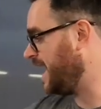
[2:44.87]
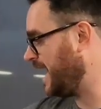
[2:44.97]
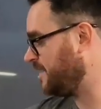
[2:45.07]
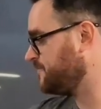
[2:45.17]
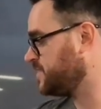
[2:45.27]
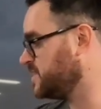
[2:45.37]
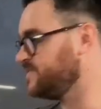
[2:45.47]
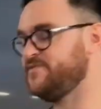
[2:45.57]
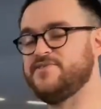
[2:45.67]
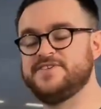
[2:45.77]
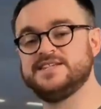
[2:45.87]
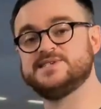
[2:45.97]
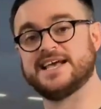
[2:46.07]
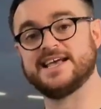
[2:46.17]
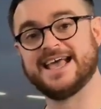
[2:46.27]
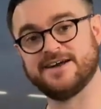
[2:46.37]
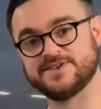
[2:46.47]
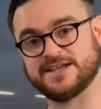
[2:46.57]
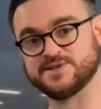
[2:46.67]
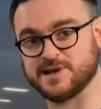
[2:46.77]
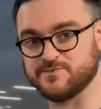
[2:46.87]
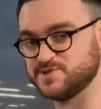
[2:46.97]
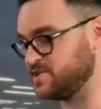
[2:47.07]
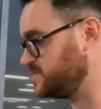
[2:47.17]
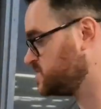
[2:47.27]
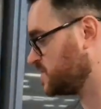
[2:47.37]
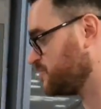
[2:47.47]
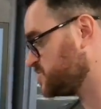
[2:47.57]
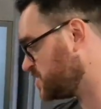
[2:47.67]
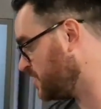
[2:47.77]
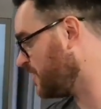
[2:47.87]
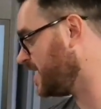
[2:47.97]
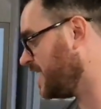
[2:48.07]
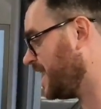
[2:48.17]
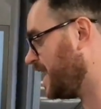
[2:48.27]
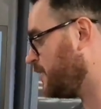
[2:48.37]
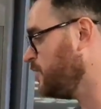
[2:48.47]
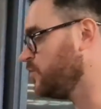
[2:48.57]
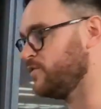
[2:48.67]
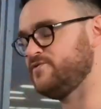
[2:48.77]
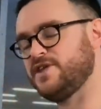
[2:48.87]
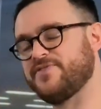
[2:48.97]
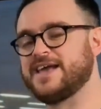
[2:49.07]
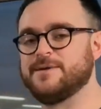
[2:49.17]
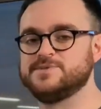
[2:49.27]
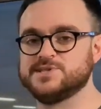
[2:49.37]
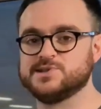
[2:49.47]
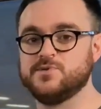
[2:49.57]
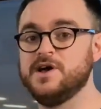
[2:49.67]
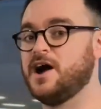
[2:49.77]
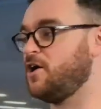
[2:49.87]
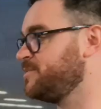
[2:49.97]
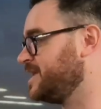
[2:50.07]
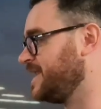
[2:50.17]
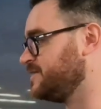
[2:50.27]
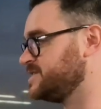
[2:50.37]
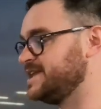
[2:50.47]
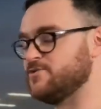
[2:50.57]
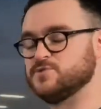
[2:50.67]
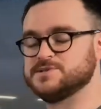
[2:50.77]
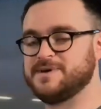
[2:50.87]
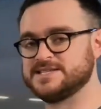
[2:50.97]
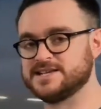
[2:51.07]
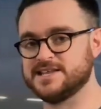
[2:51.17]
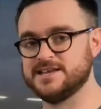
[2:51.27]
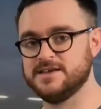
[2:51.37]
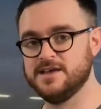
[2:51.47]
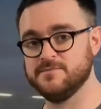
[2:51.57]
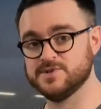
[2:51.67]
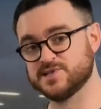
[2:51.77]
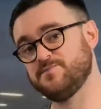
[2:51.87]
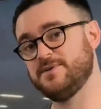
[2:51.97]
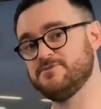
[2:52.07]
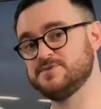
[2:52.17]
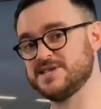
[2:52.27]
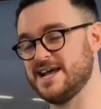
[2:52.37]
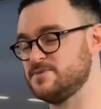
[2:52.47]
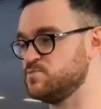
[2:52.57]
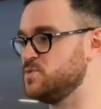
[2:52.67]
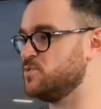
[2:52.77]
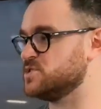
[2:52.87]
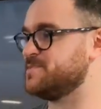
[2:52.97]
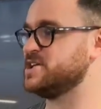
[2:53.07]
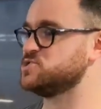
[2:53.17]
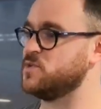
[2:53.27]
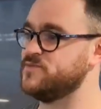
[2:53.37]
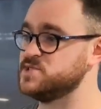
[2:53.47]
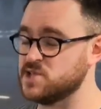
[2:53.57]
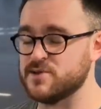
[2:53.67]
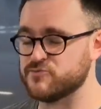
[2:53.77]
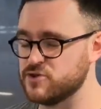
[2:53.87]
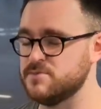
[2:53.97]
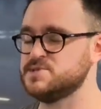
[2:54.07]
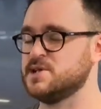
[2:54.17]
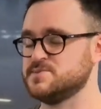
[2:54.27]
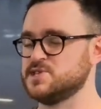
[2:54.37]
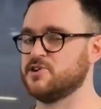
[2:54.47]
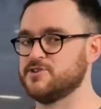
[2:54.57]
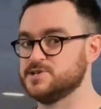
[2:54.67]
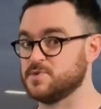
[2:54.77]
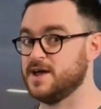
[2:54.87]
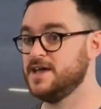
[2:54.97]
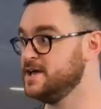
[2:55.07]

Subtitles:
after the 15-second countdown timer is done. So I can press deny, allow, if nothing happens at all, I'll be allowed in there automatically. But some people have said, we want to make sure for certain rooms, certain scenarios where